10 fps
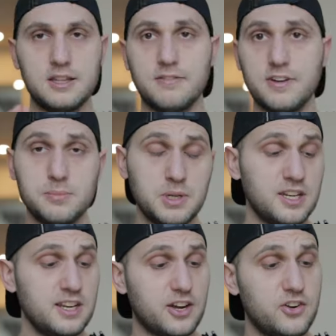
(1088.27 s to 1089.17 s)
In the very
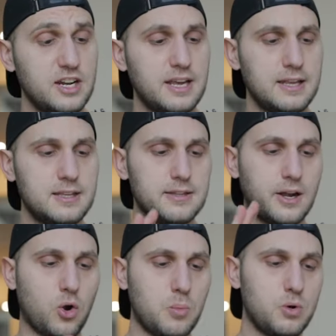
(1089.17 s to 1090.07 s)
beginning I really hated
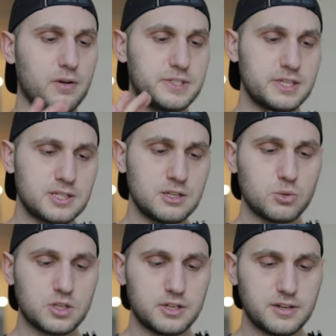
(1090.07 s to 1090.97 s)
the combo of
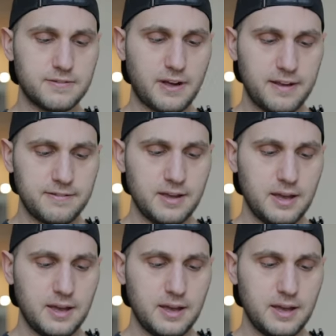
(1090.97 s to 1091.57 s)
16-35